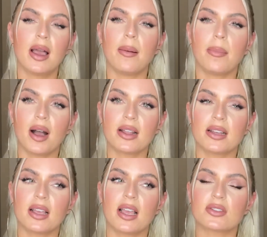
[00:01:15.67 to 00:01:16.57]
But
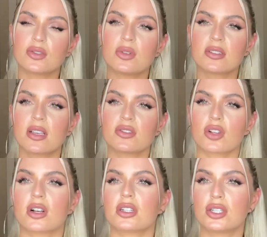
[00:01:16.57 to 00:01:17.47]
as soon as I
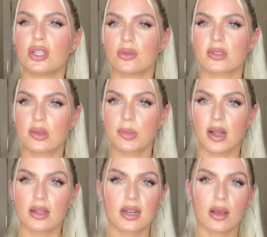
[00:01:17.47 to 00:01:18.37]
started to use this
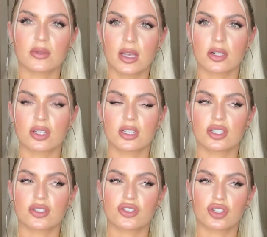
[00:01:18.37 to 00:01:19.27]
palette, I was actually
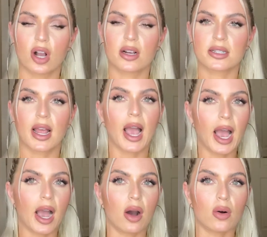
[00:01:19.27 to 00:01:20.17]
just shocked at
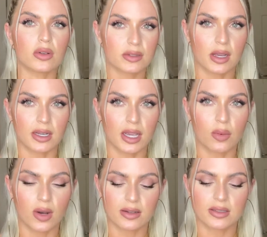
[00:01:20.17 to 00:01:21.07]
how stunning it
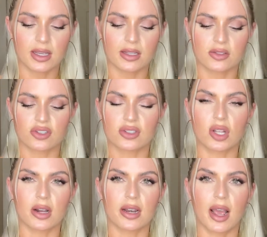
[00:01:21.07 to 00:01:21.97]
was. Like, it's just
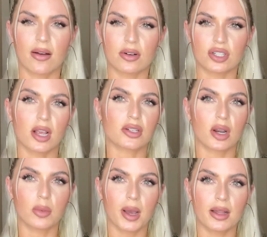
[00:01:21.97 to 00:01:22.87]
not an average
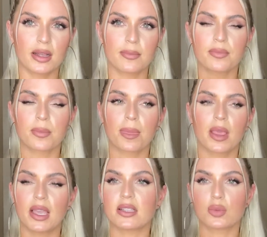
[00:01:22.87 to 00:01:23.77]
eyeshadow palette.
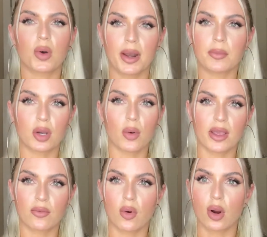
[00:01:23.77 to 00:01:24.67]
It's what I'm
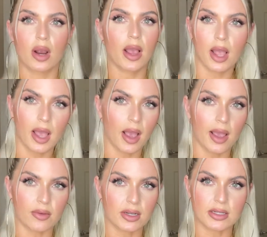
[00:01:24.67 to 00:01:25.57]
going for
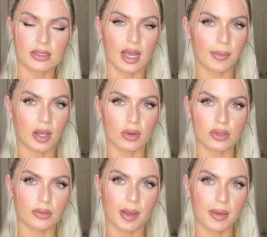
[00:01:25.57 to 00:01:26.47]
every time I go to
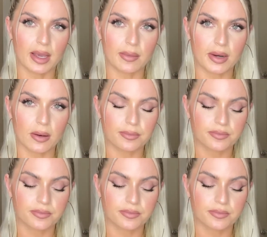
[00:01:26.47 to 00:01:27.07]
do my makeup now.